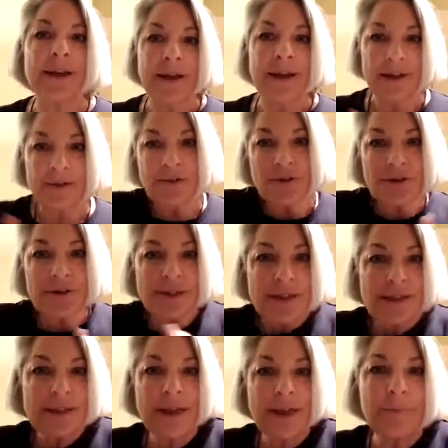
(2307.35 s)
And I'll just stick
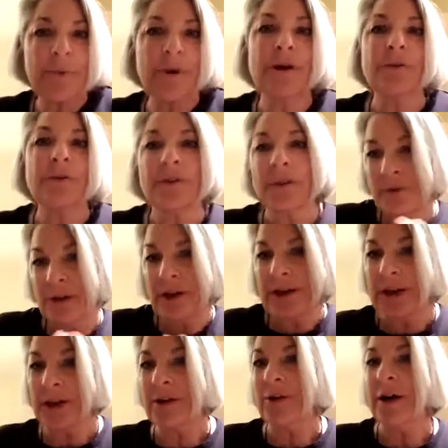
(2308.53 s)
to that part of it right
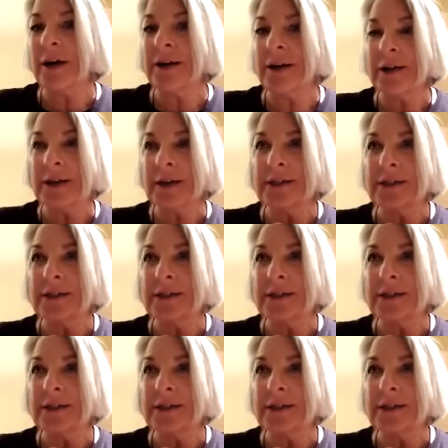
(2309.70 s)
now. I had